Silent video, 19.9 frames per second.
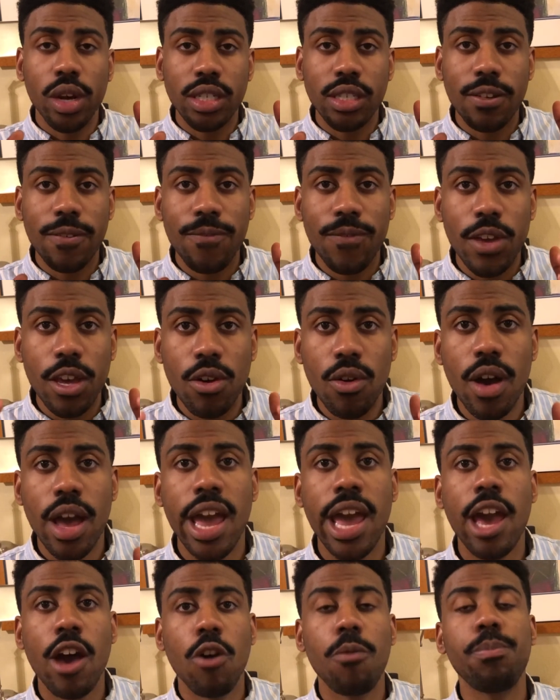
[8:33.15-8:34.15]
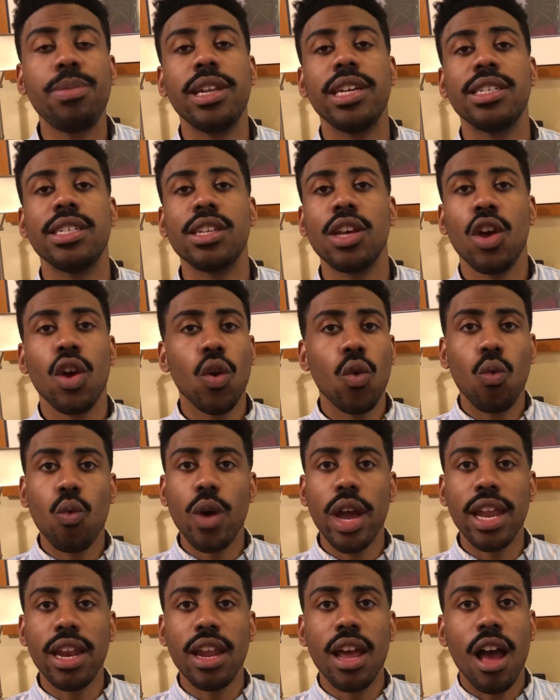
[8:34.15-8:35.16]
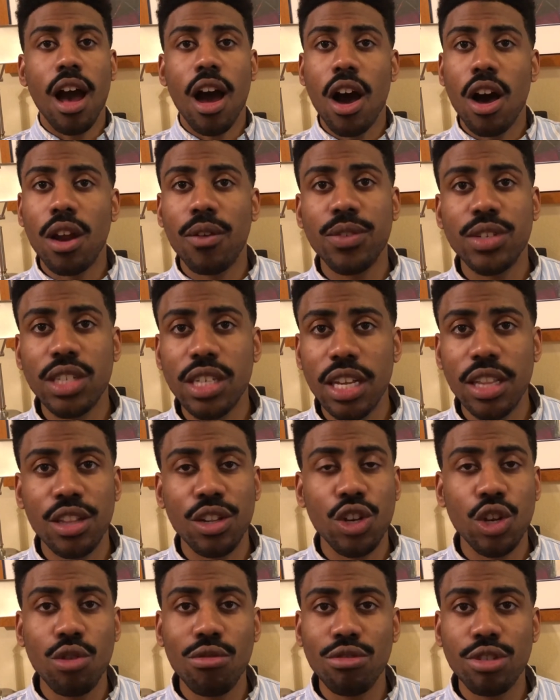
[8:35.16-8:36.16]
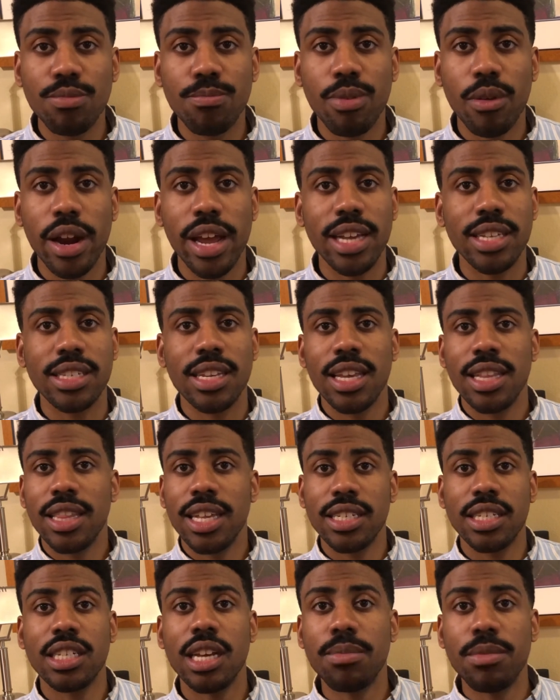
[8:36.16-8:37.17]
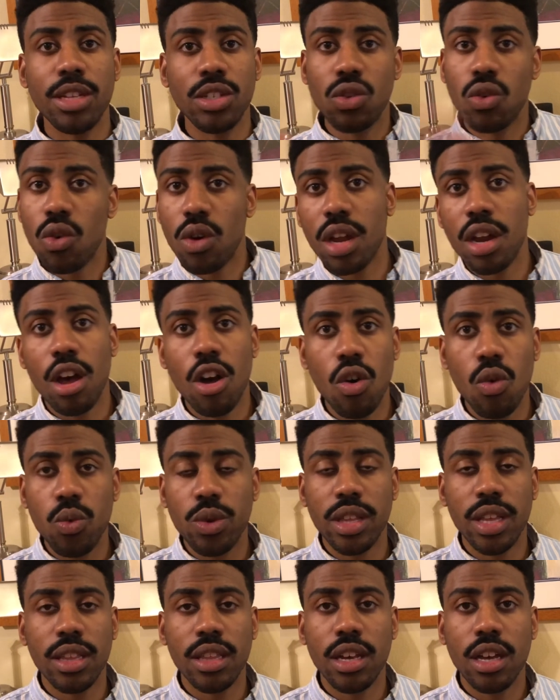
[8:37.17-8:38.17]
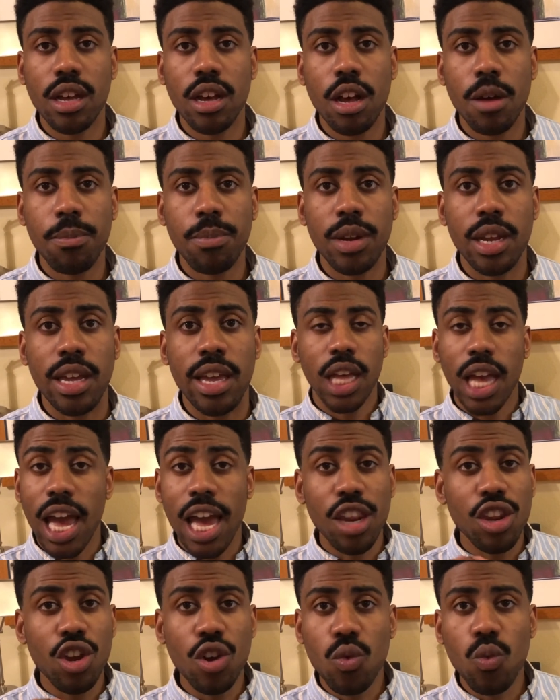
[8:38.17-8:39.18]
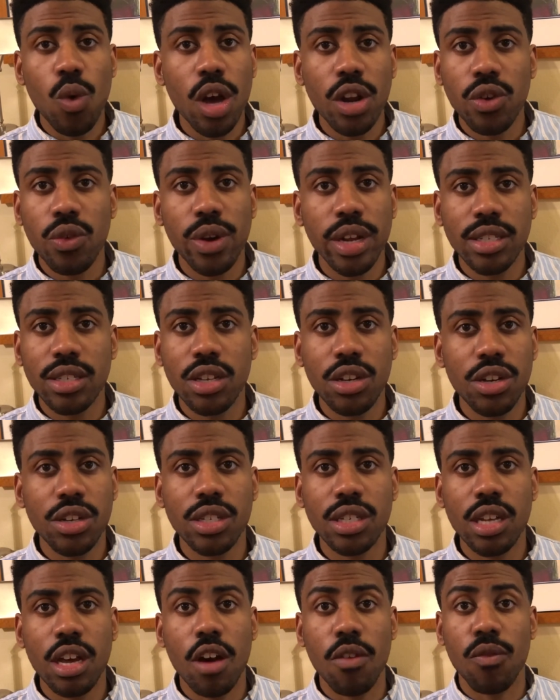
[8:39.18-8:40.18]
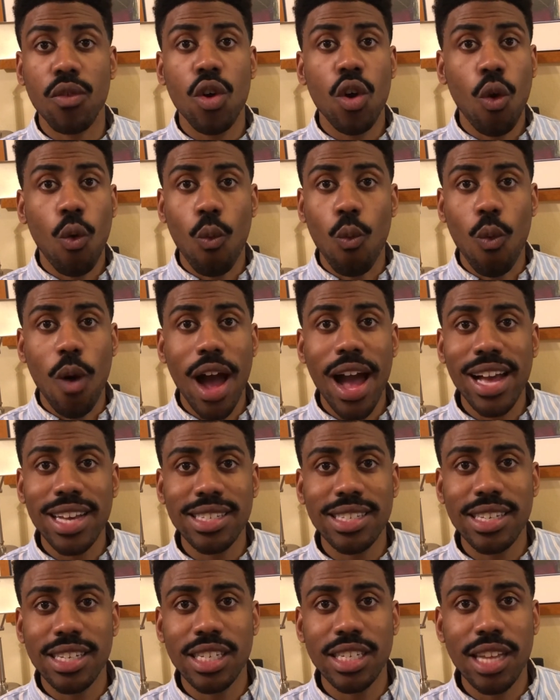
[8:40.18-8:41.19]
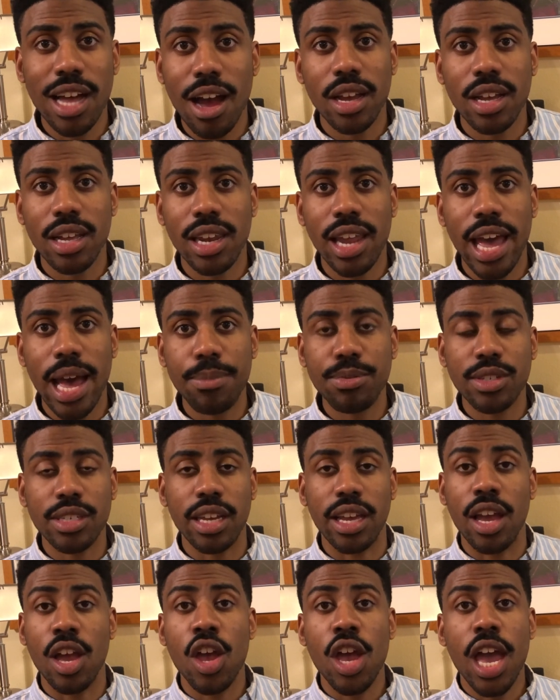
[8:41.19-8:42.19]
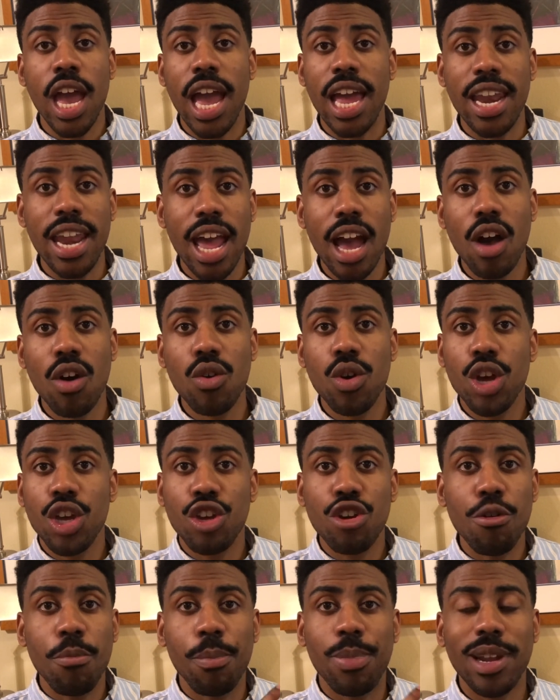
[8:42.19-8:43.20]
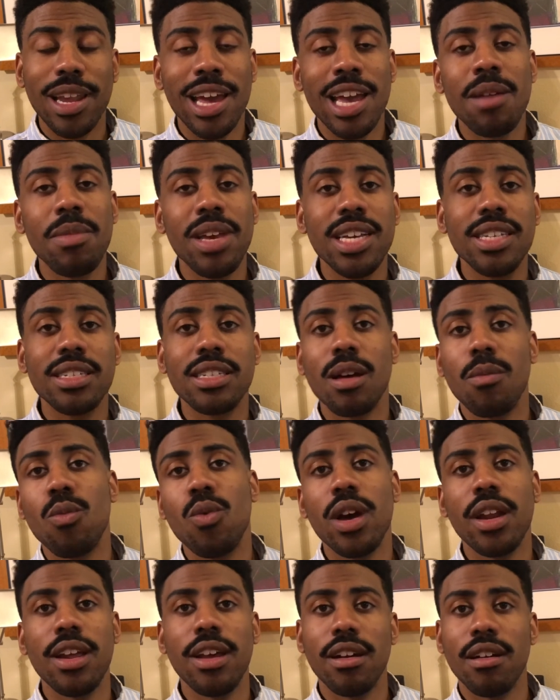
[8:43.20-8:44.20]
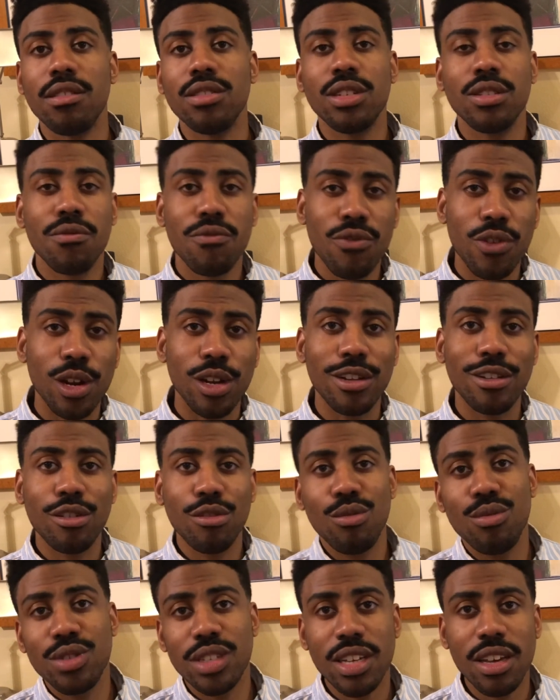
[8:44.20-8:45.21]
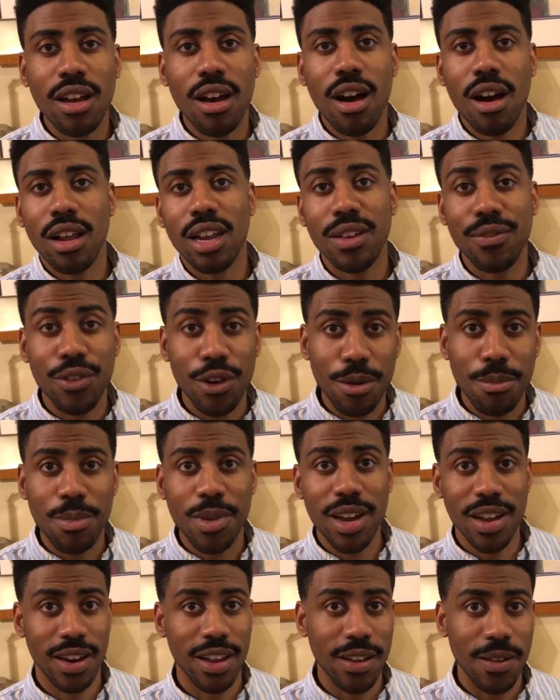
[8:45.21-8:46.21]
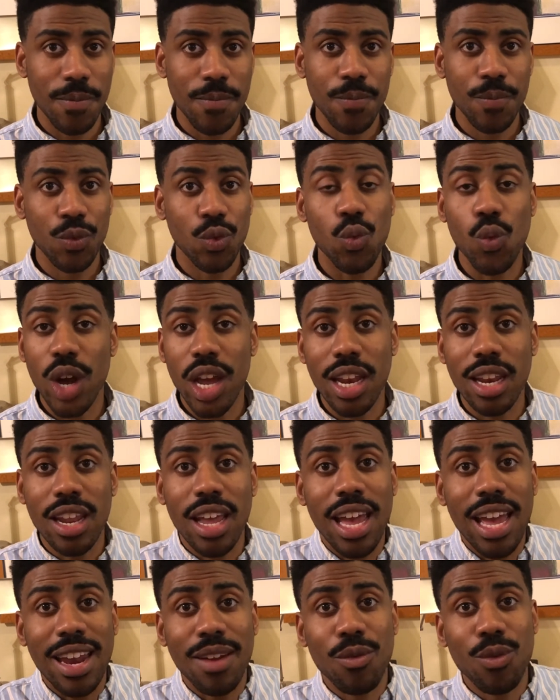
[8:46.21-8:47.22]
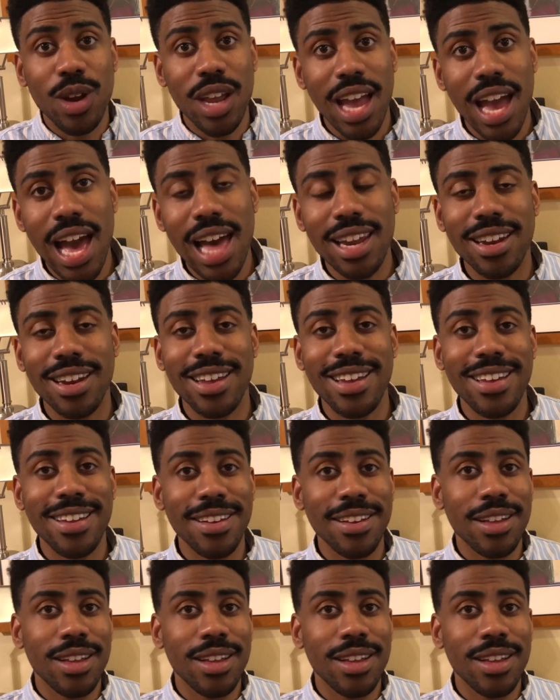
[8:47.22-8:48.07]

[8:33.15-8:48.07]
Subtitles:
to feel helpless when all of a sudden news breaks that something's going on within the company and you're wondering to yourself, why is the stock collapsing? And now you're blaming someone else for losing all of your money. When in reality,